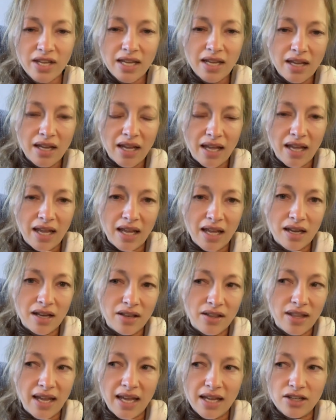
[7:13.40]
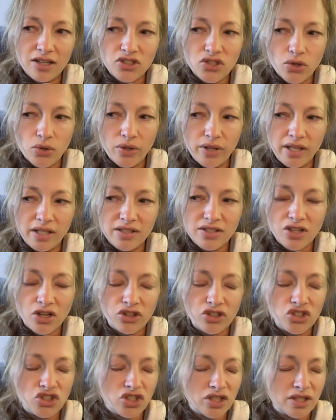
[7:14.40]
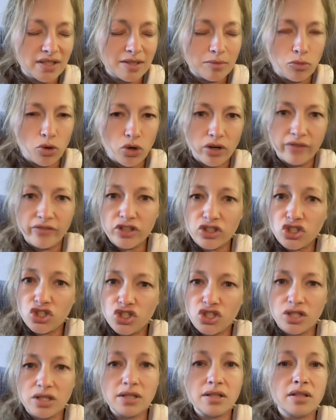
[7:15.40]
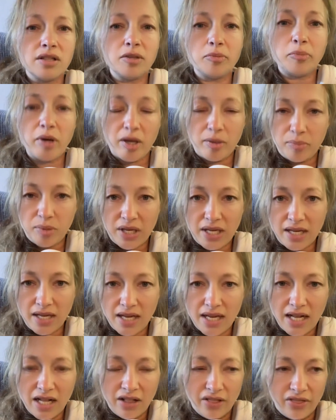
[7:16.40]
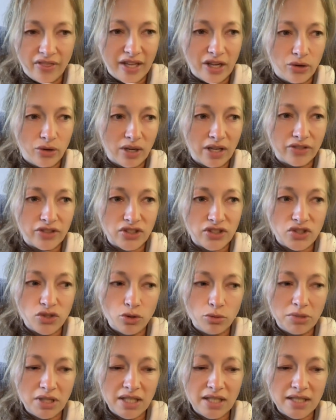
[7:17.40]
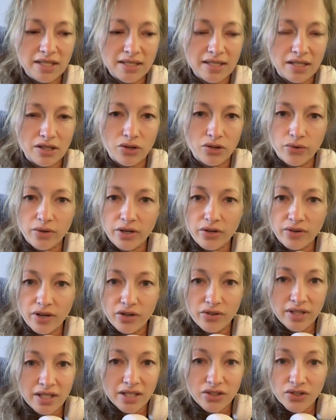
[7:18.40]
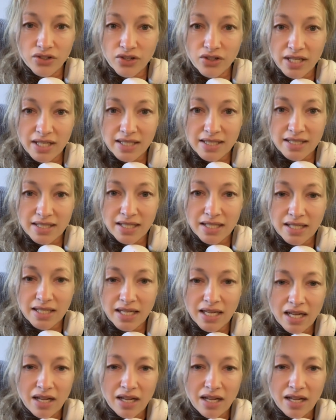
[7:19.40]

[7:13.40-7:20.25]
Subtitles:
And the Anatolians are just more of a chill puppy. They don't get the zoomies. They don't run around like they're crazy.